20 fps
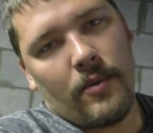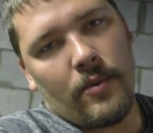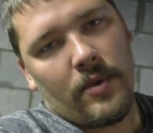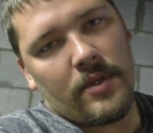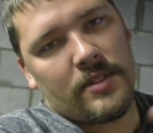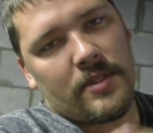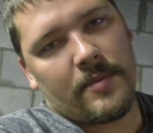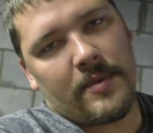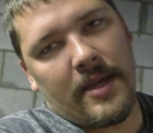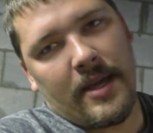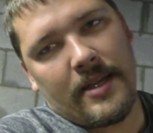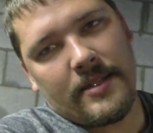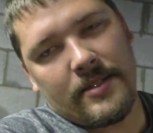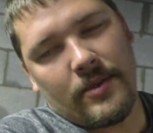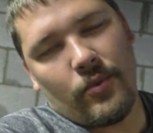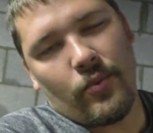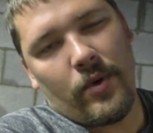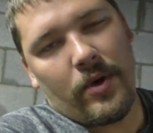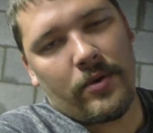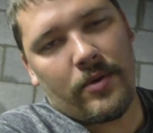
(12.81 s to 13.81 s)
What's up, guys,
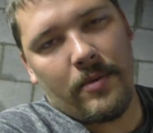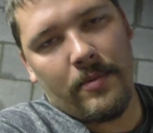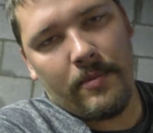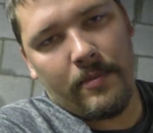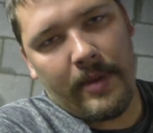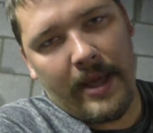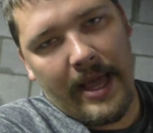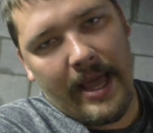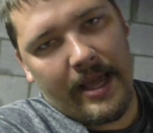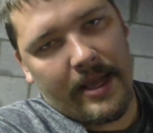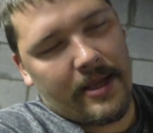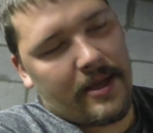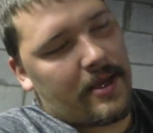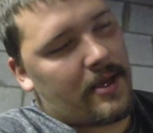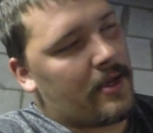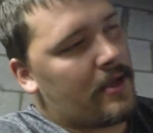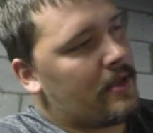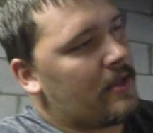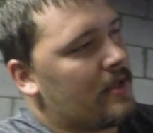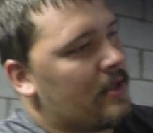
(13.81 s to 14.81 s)
and welcome
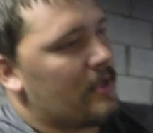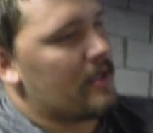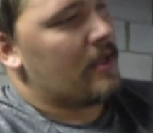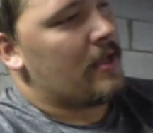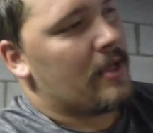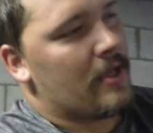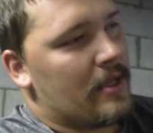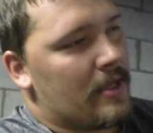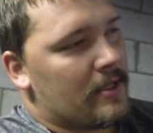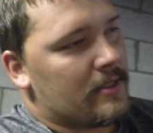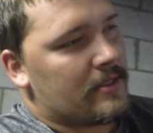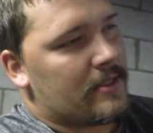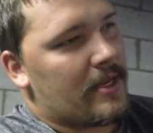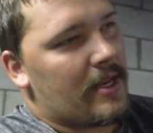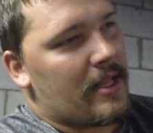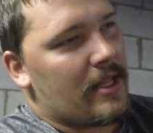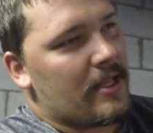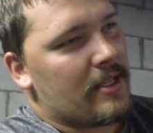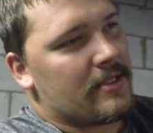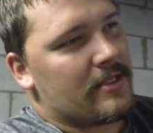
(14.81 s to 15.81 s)
back.
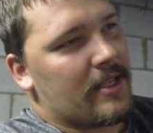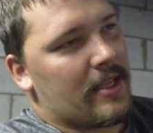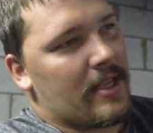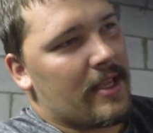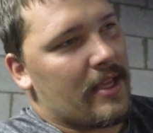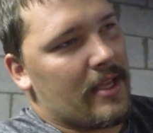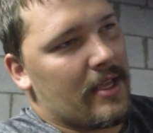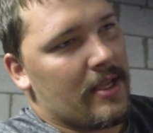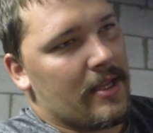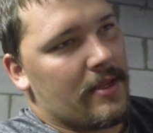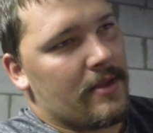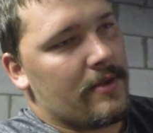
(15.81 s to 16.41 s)
Today is a